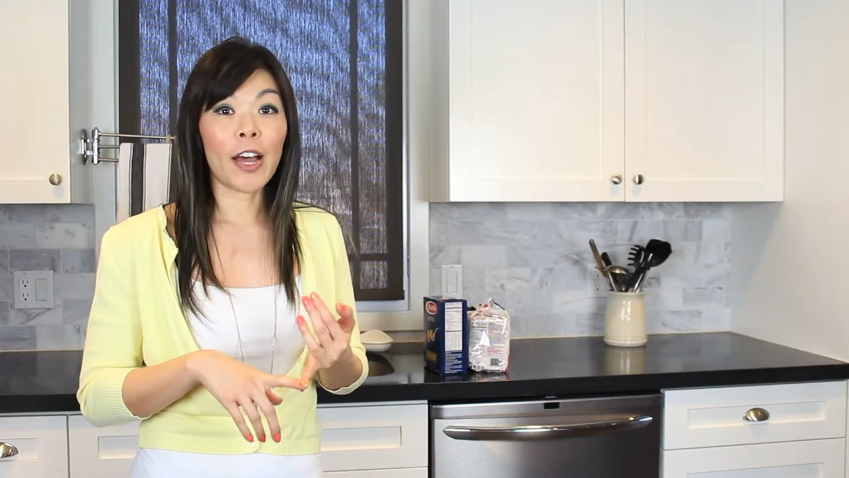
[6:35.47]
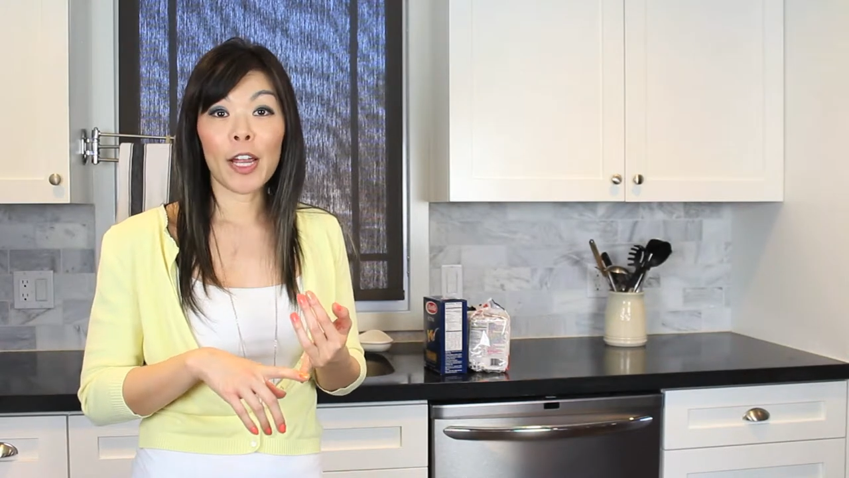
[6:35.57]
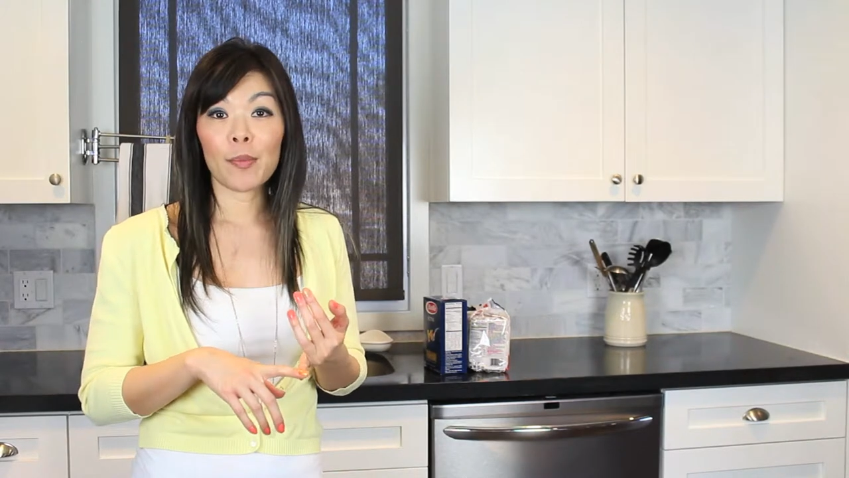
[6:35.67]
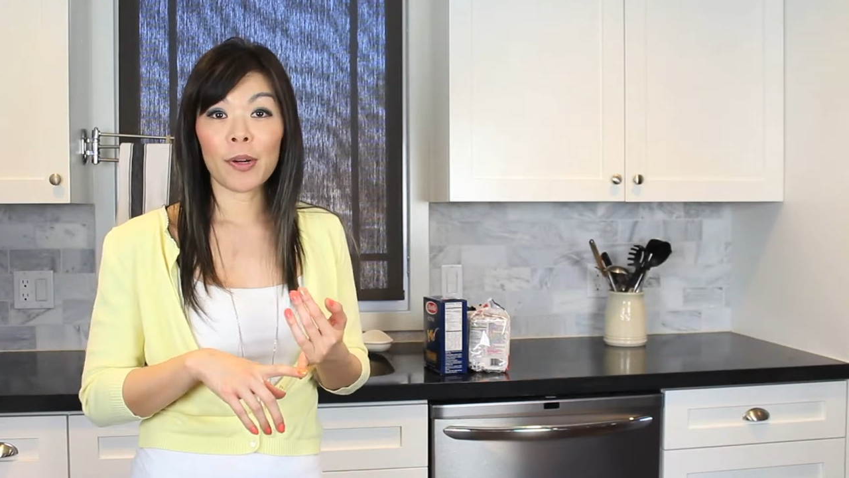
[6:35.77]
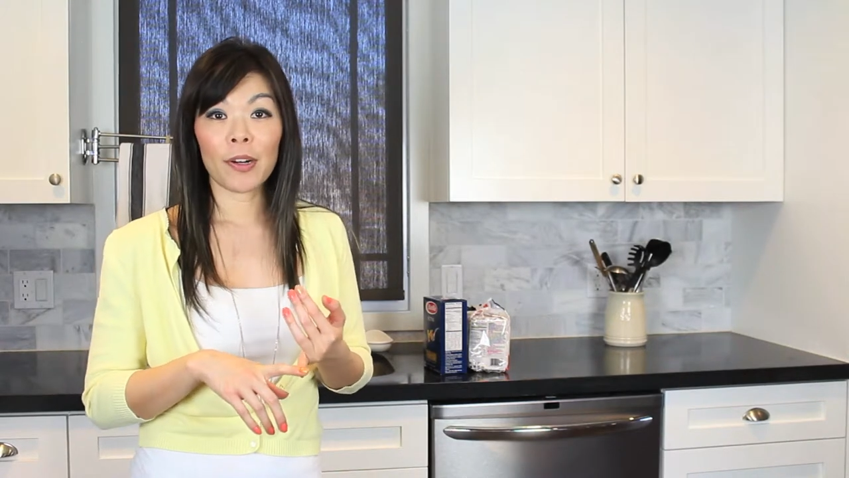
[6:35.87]

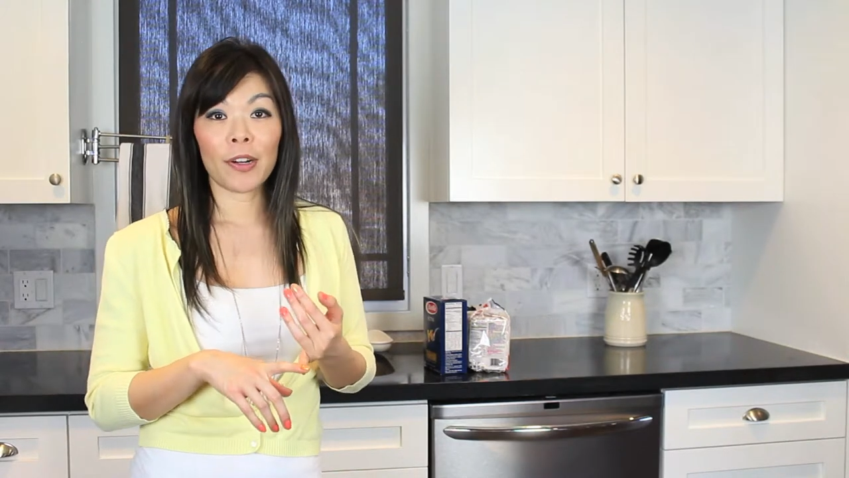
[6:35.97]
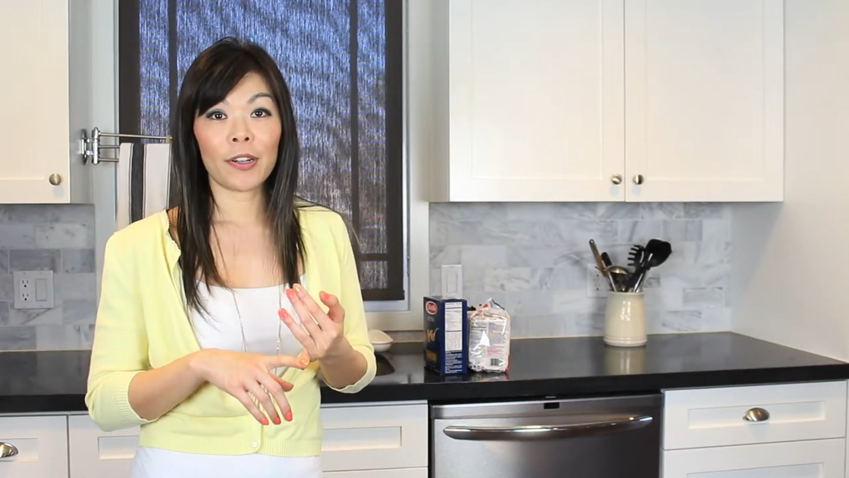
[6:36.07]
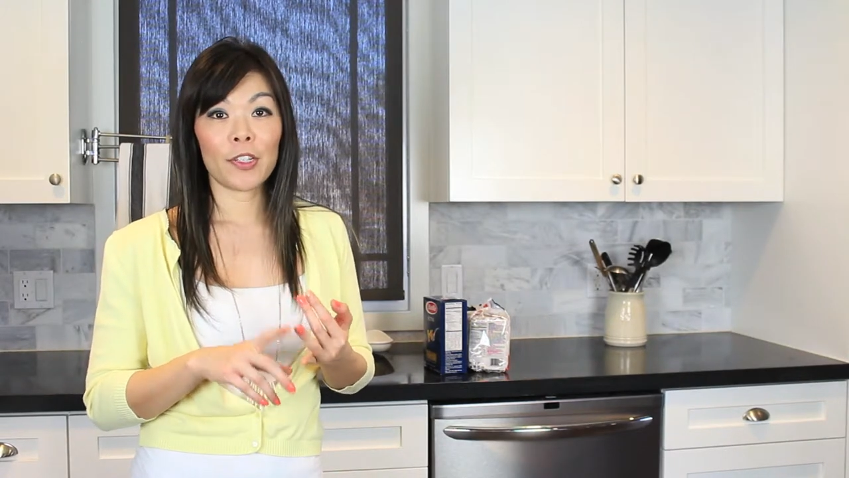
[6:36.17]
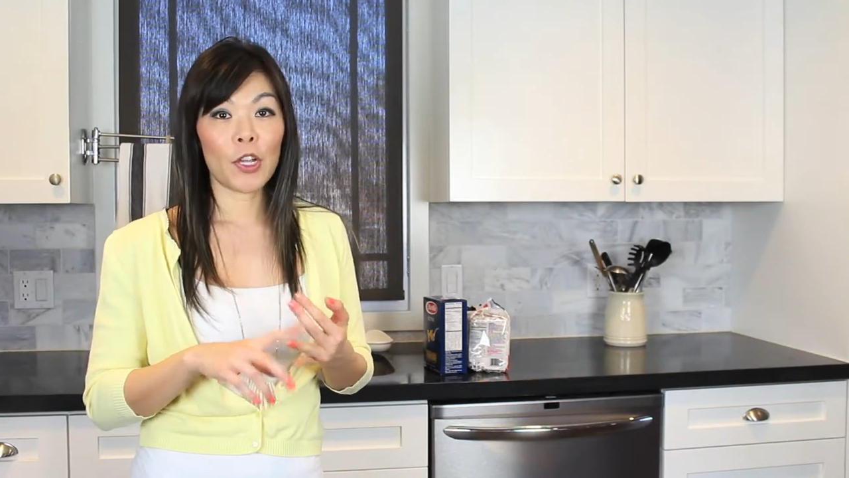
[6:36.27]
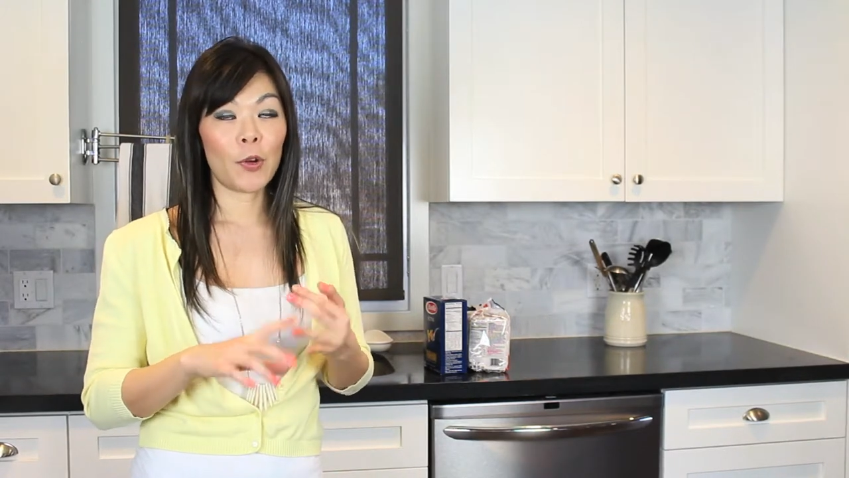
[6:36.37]

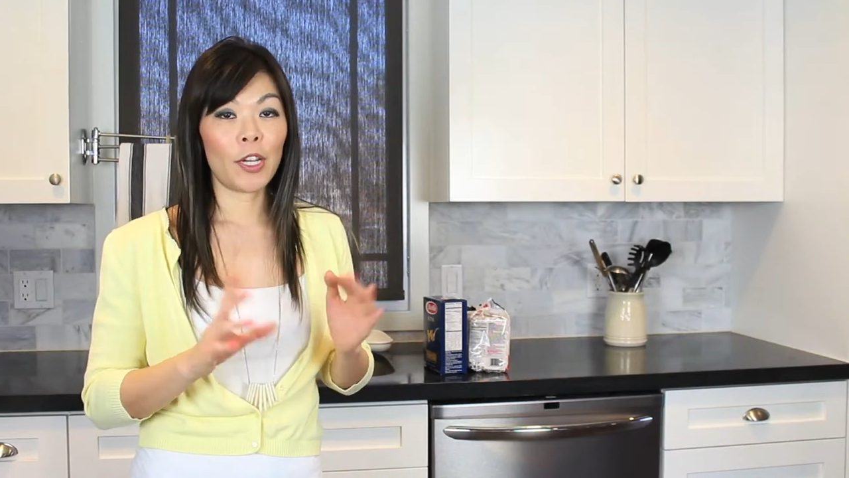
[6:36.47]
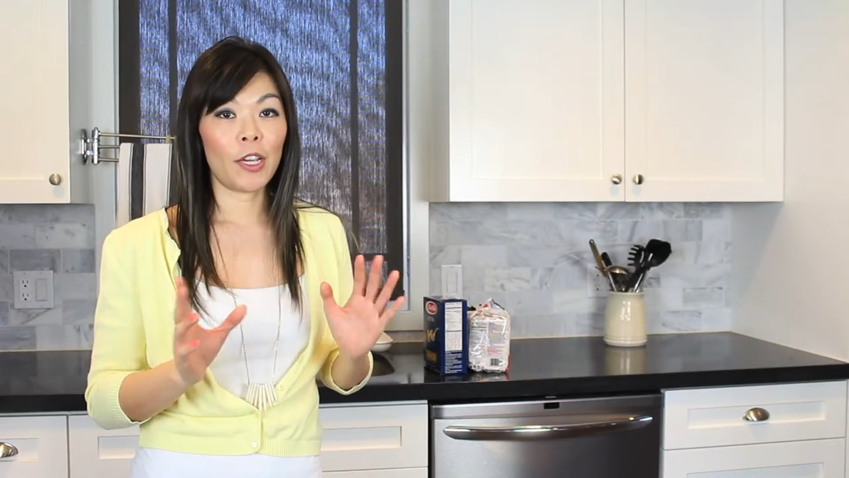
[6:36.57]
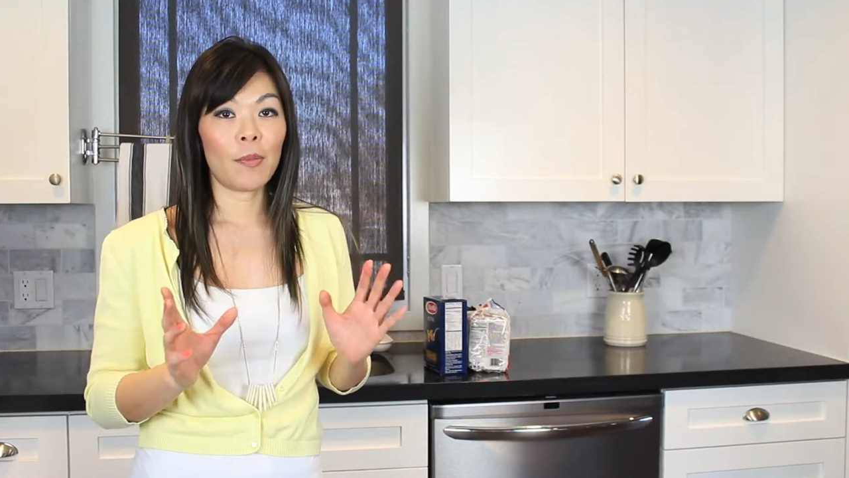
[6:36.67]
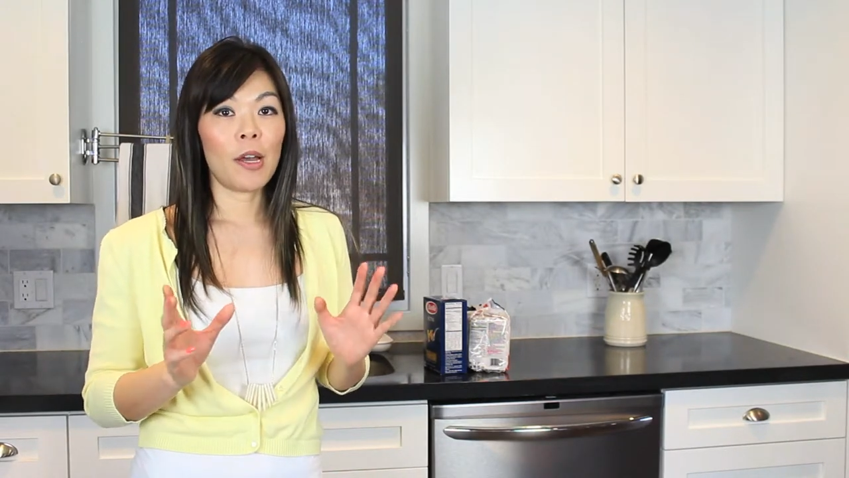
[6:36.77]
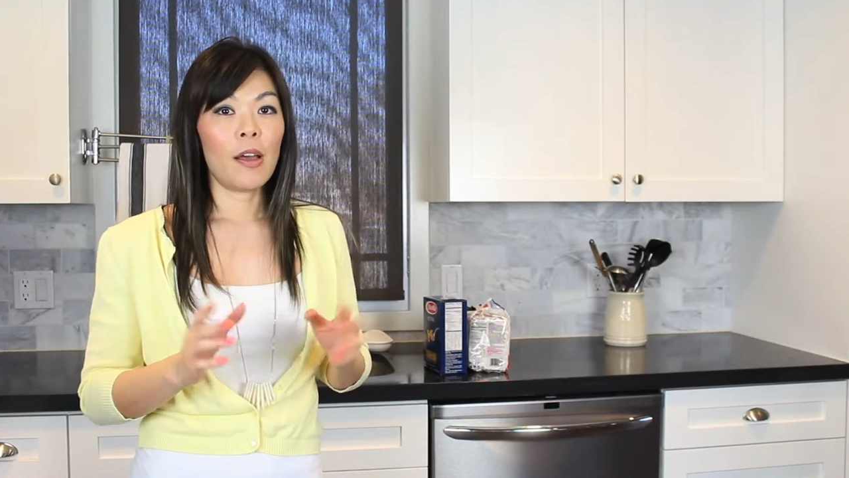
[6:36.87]
fiber,
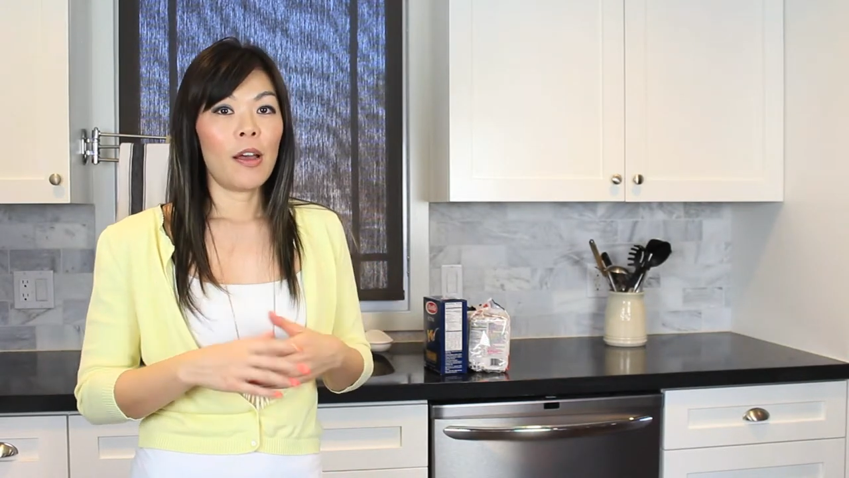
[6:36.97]
sodium,